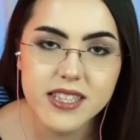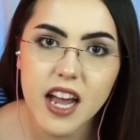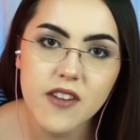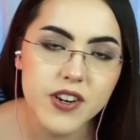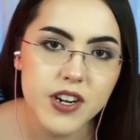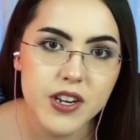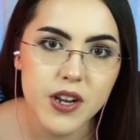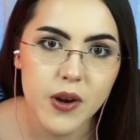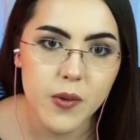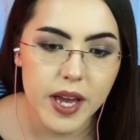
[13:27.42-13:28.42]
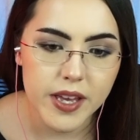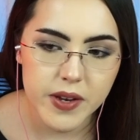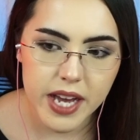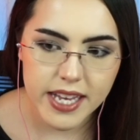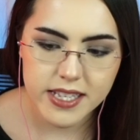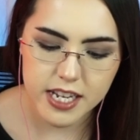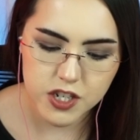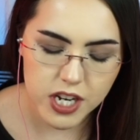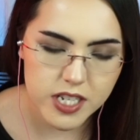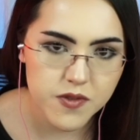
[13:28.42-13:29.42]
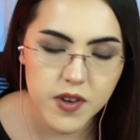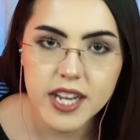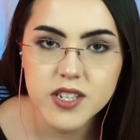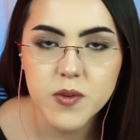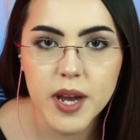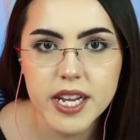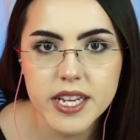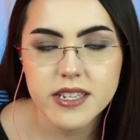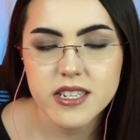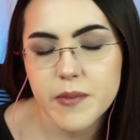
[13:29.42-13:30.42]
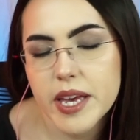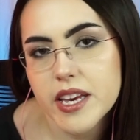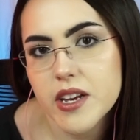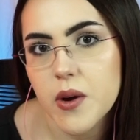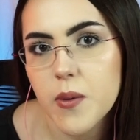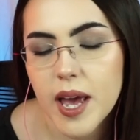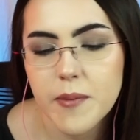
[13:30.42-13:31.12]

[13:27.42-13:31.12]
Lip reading: ever going to go away, you guys. I tried to find a way to make it go away, but